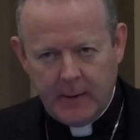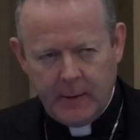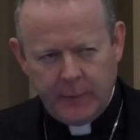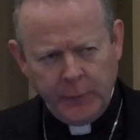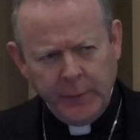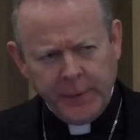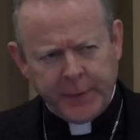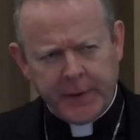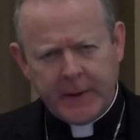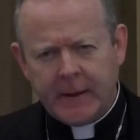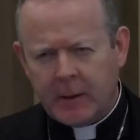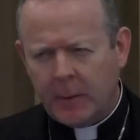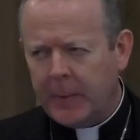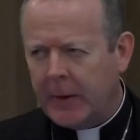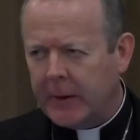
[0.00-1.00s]
If you
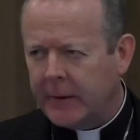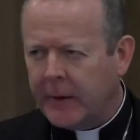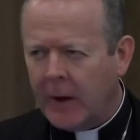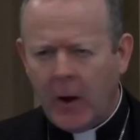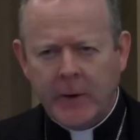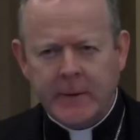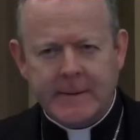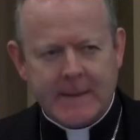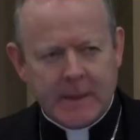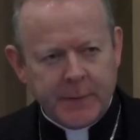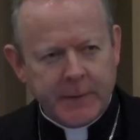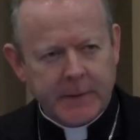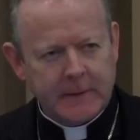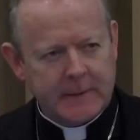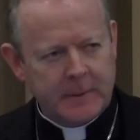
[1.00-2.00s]
think about it, how
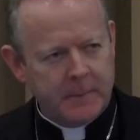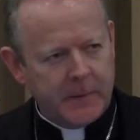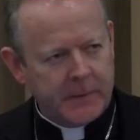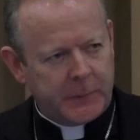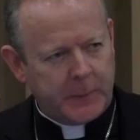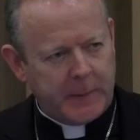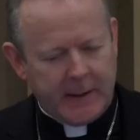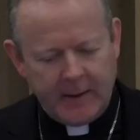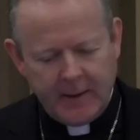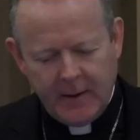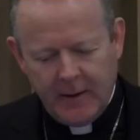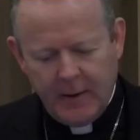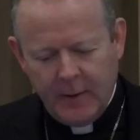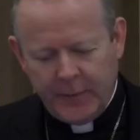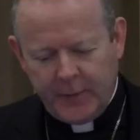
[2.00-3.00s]
difficult it must be
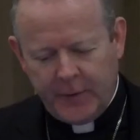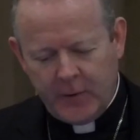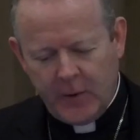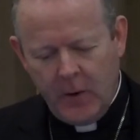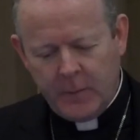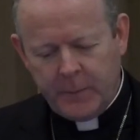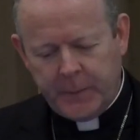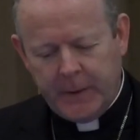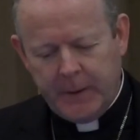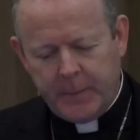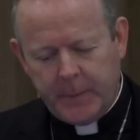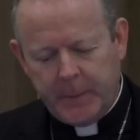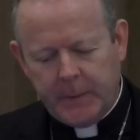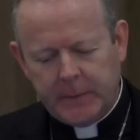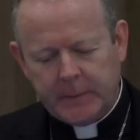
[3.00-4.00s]
for young
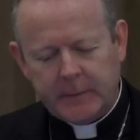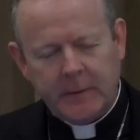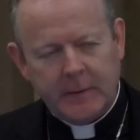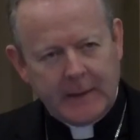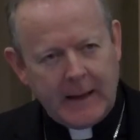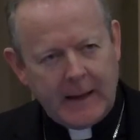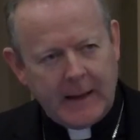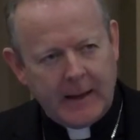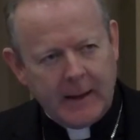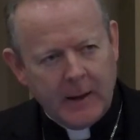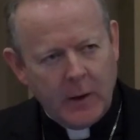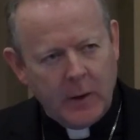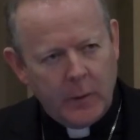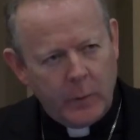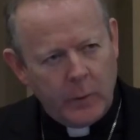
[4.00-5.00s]
people today
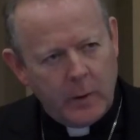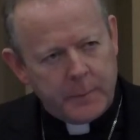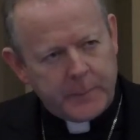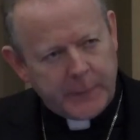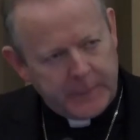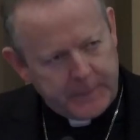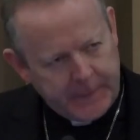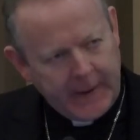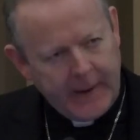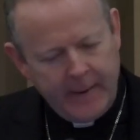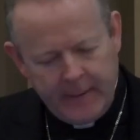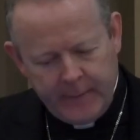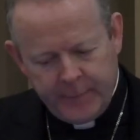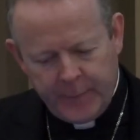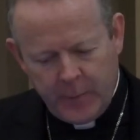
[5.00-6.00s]
who are
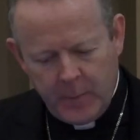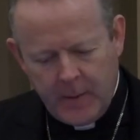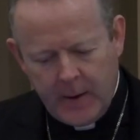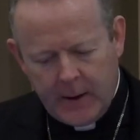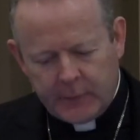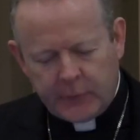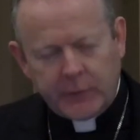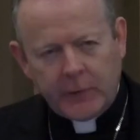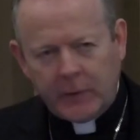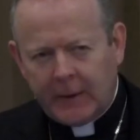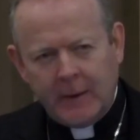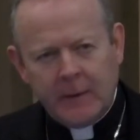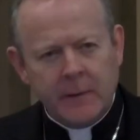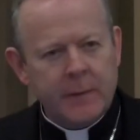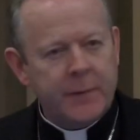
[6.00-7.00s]
preparing for marriage to
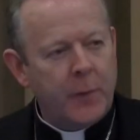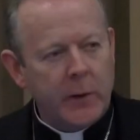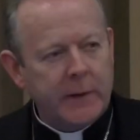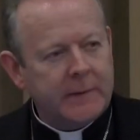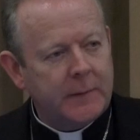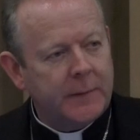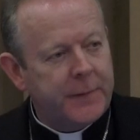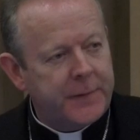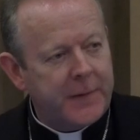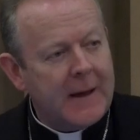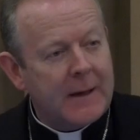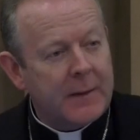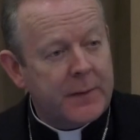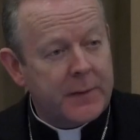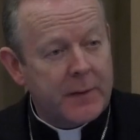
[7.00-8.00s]
hear the voice of
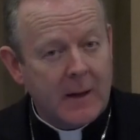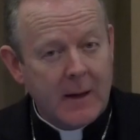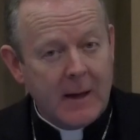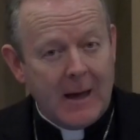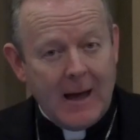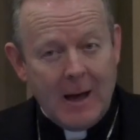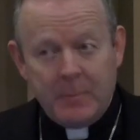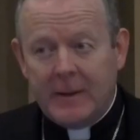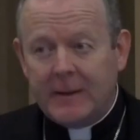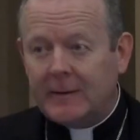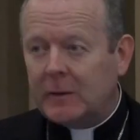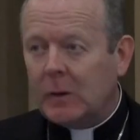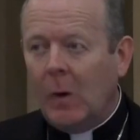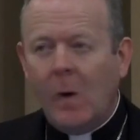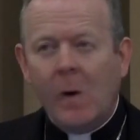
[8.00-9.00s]
faith
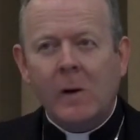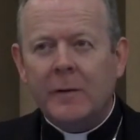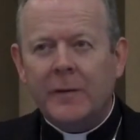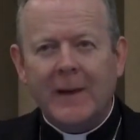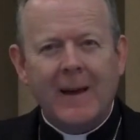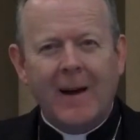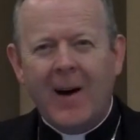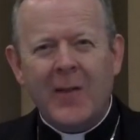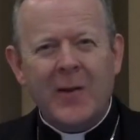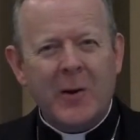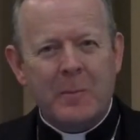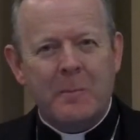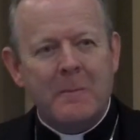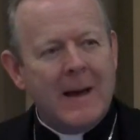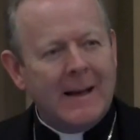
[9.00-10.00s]
amidst all of the
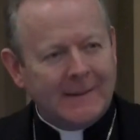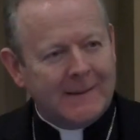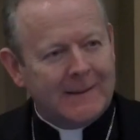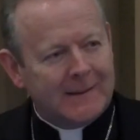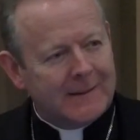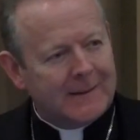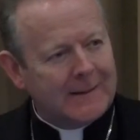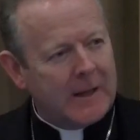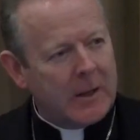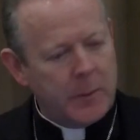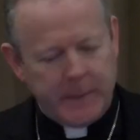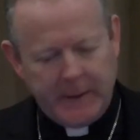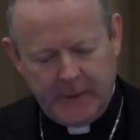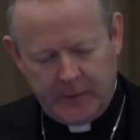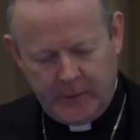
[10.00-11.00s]
other messages that are
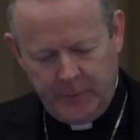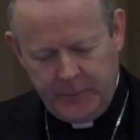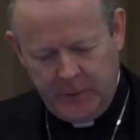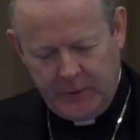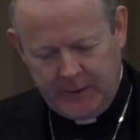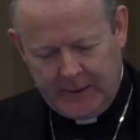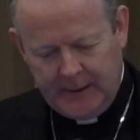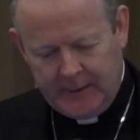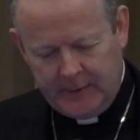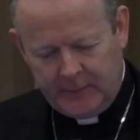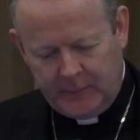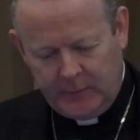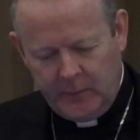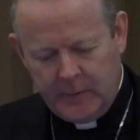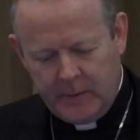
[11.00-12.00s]
being
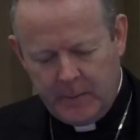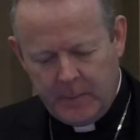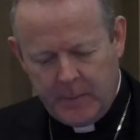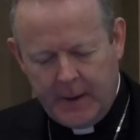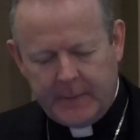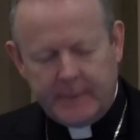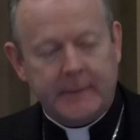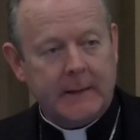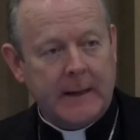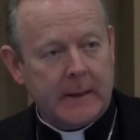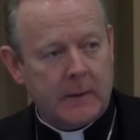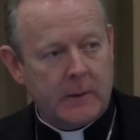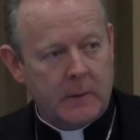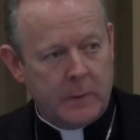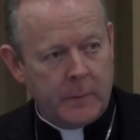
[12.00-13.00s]
communicated to them by the
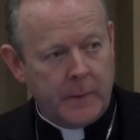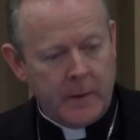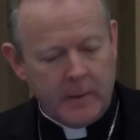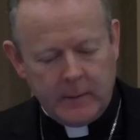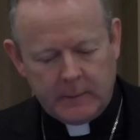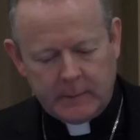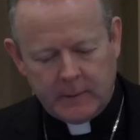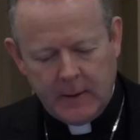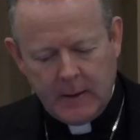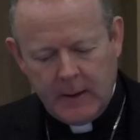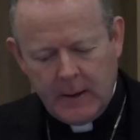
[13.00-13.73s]
secular world.